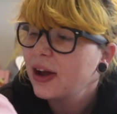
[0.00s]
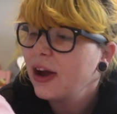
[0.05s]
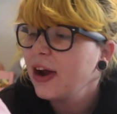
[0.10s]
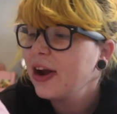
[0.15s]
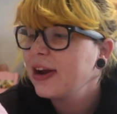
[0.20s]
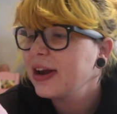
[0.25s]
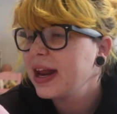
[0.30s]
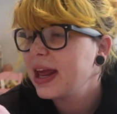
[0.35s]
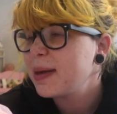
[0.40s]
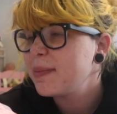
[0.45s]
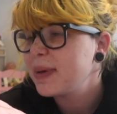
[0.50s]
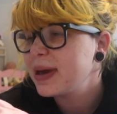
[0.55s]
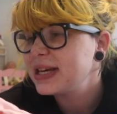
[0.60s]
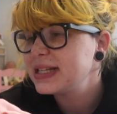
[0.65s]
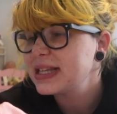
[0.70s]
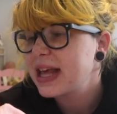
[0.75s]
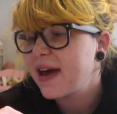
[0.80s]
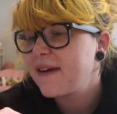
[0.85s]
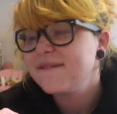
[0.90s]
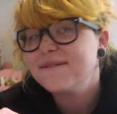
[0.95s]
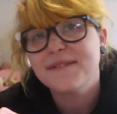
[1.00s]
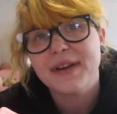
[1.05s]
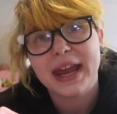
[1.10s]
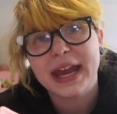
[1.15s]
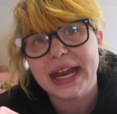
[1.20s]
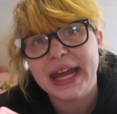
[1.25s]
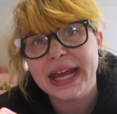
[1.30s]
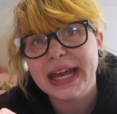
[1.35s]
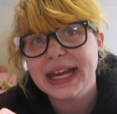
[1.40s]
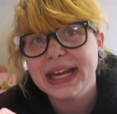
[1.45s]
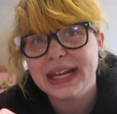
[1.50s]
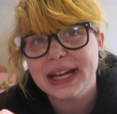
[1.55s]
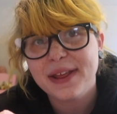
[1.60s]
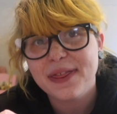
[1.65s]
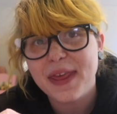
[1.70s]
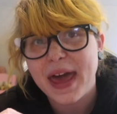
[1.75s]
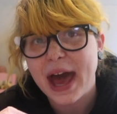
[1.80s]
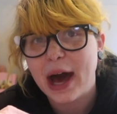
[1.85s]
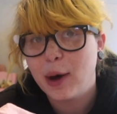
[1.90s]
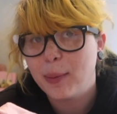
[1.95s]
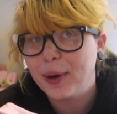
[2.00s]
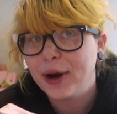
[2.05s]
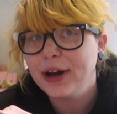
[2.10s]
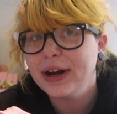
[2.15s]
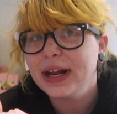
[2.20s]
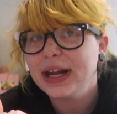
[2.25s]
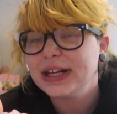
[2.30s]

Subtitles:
Her name is Vayda Edith Albert,